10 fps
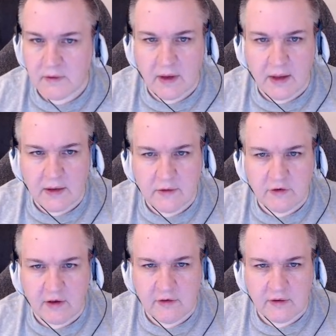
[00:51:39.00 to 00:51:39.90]
I didn't
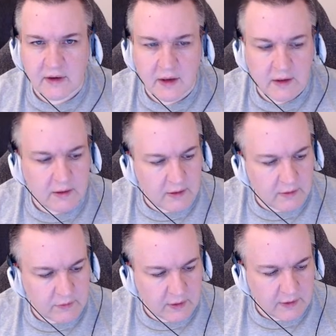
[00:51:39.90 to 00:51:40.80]
change it, did I?
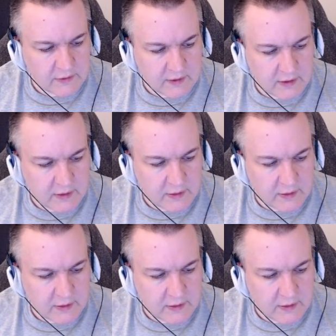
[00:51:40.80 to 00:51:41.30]
I guess not.